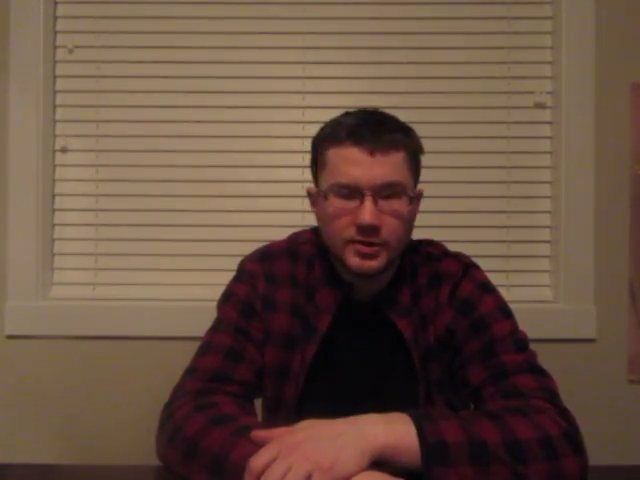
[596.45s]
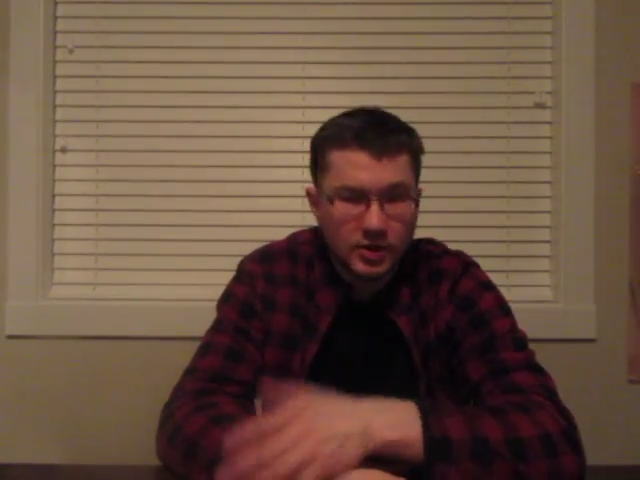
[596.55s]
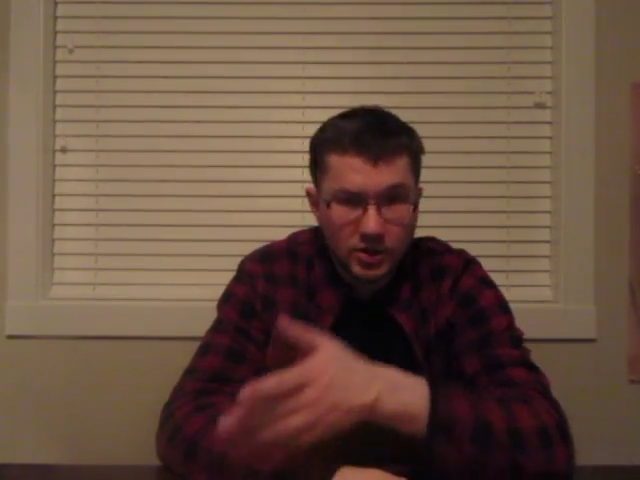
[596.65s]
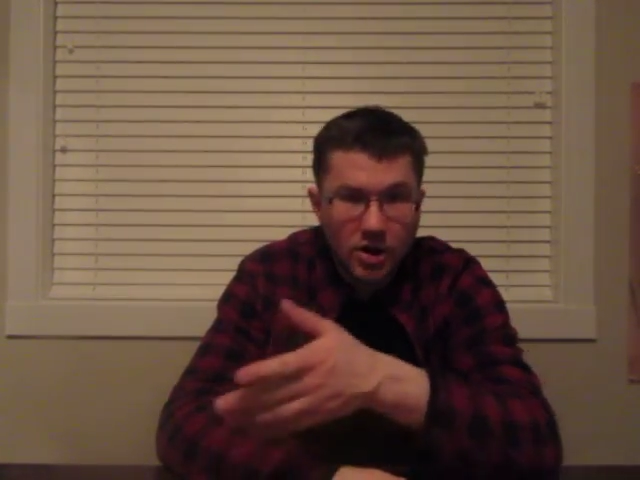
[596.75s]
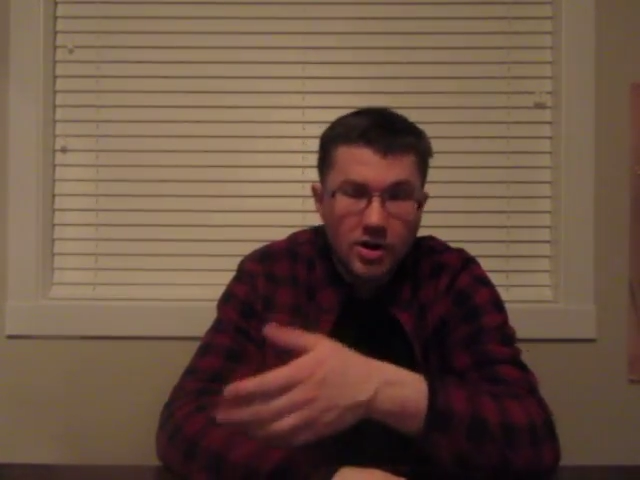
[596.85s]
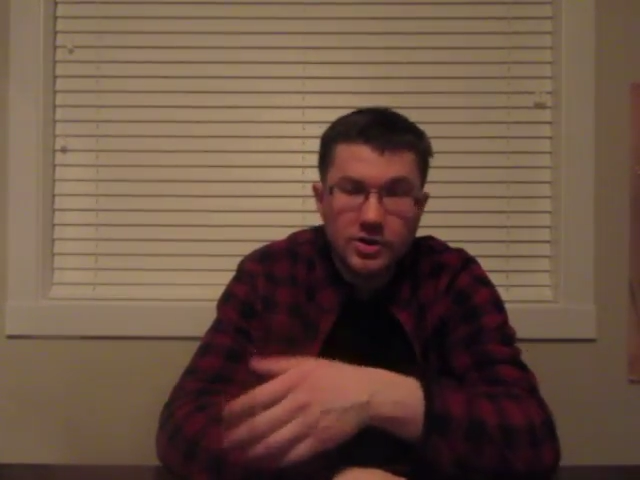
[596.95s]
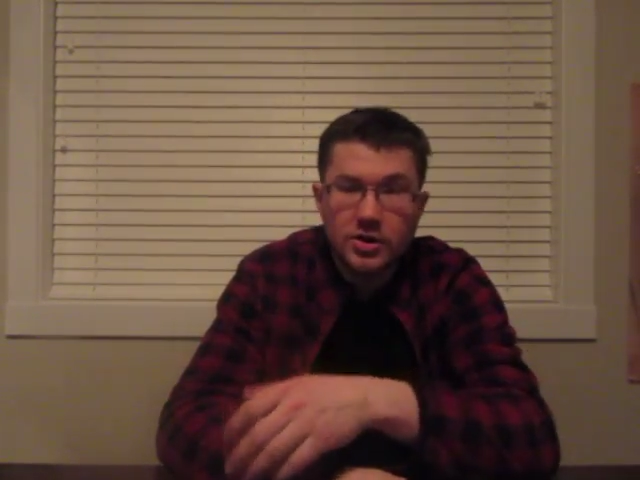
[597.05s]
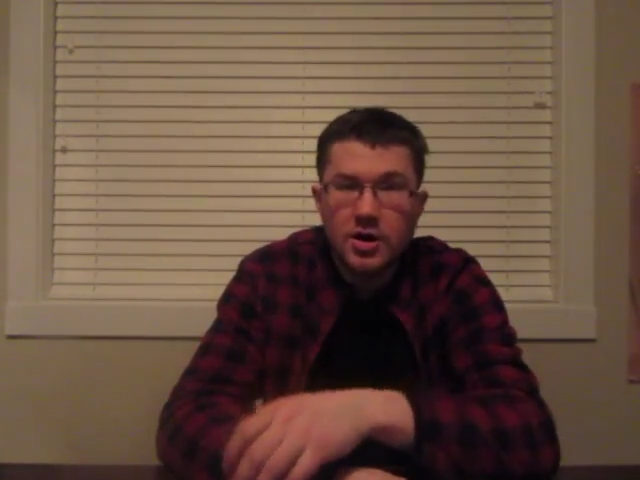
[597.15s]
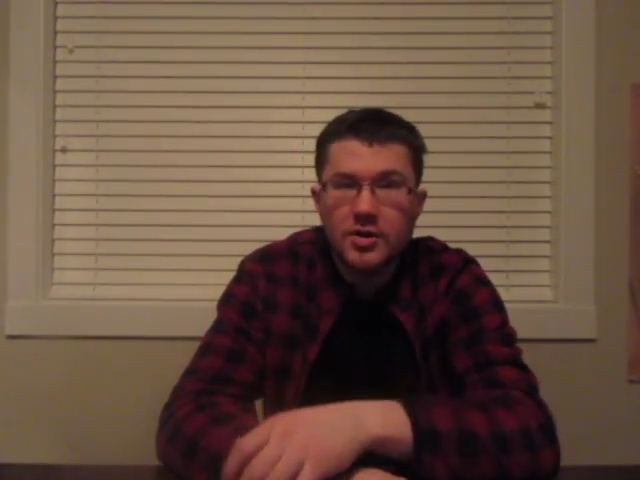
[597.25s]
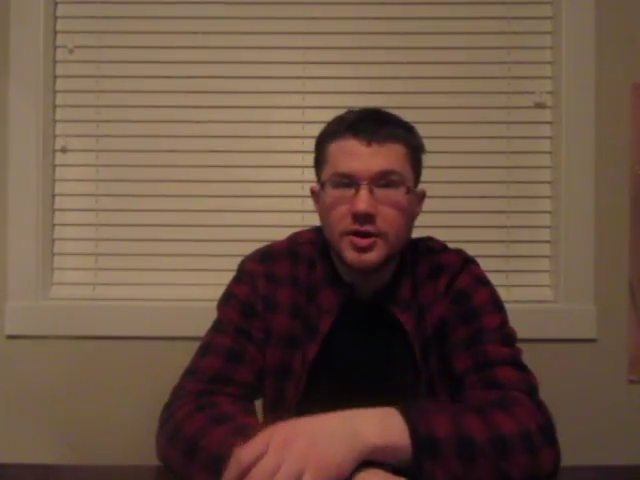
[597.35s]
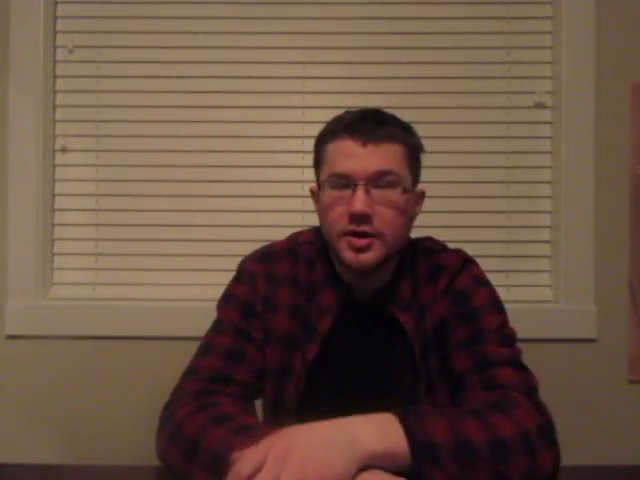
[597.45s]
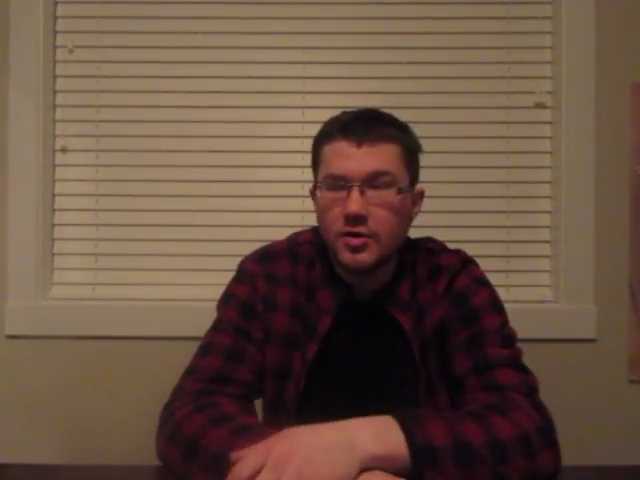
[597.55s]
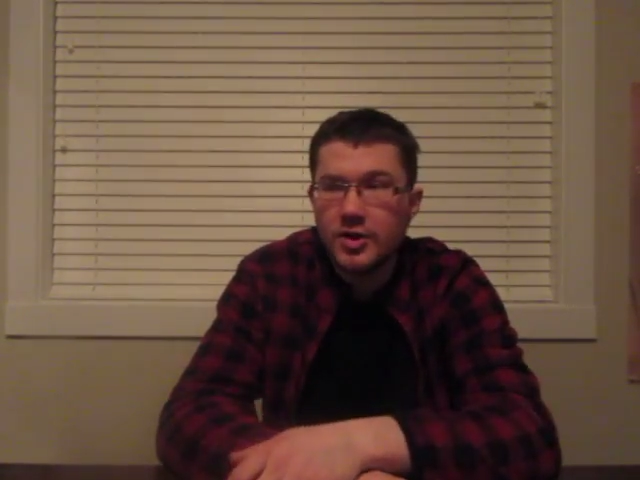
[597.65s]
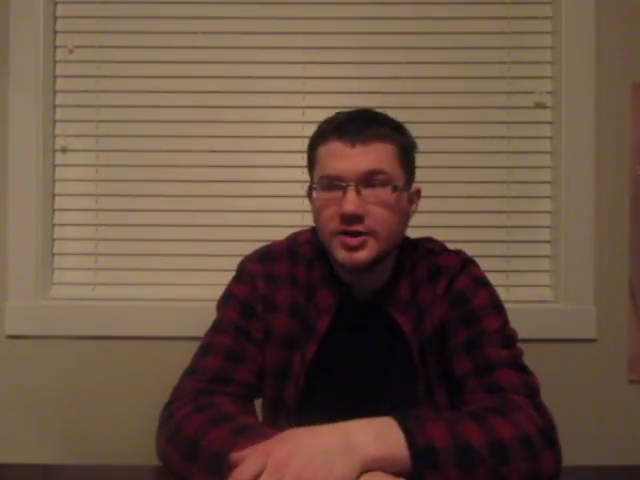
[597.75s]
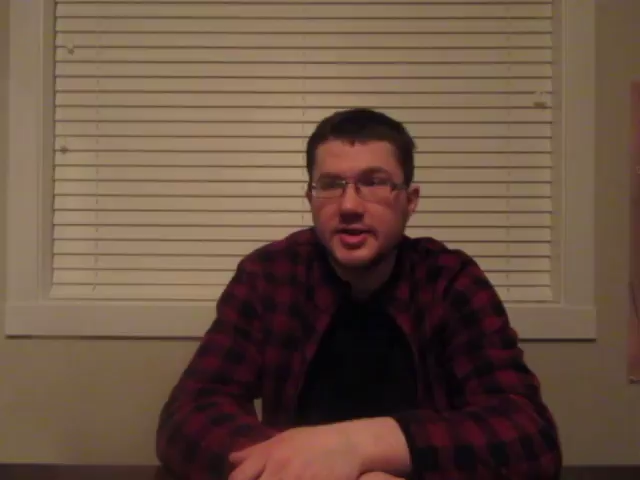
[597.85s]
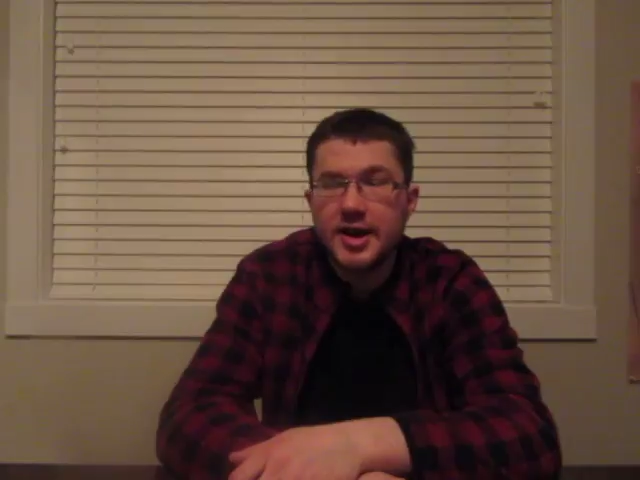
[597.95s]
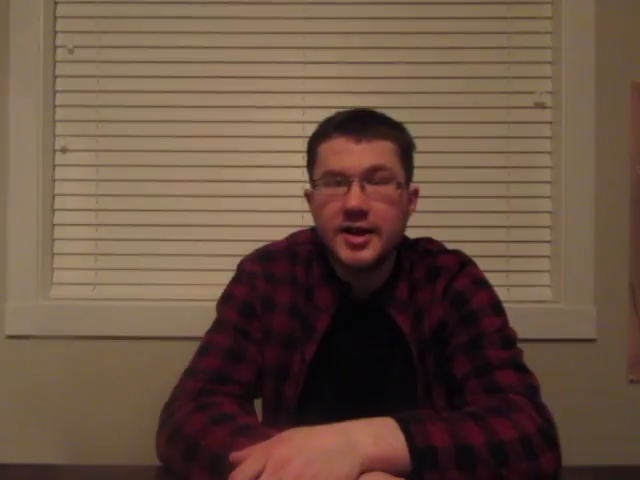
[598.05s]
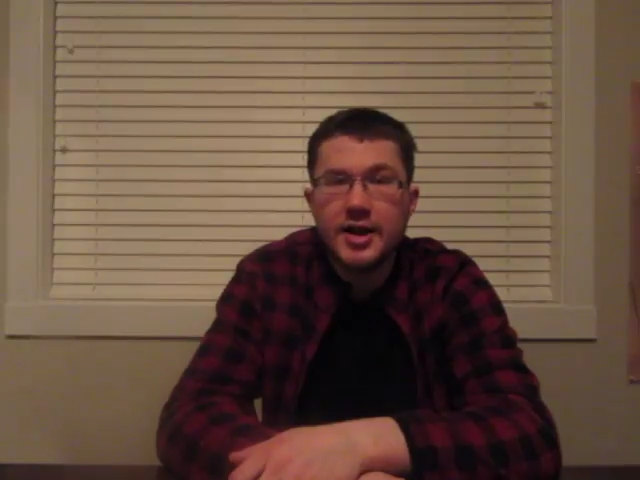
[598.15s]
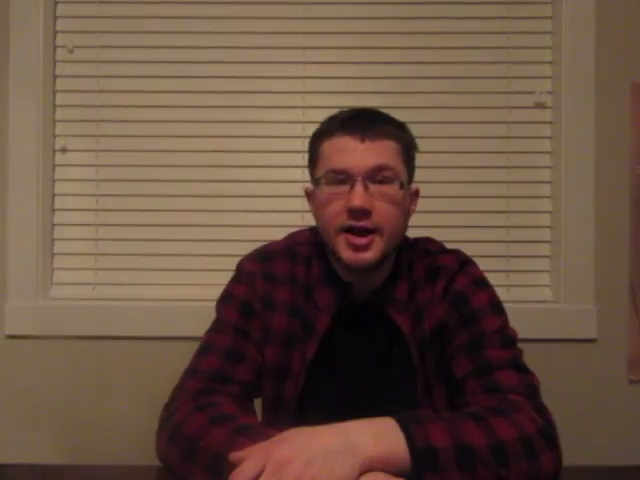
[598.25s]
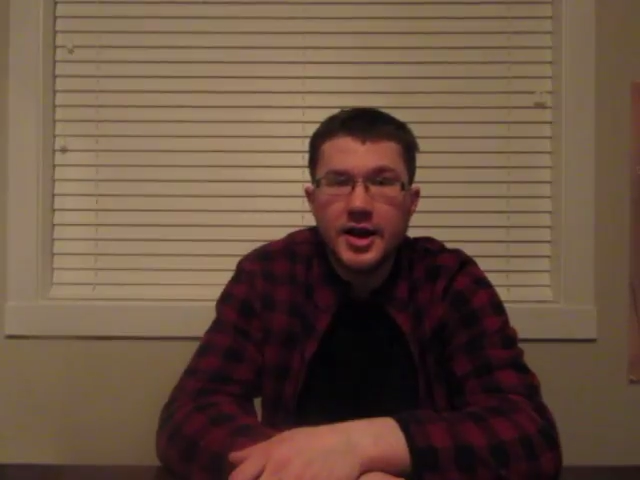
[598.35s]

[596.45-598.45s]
a doctor, they know this, that.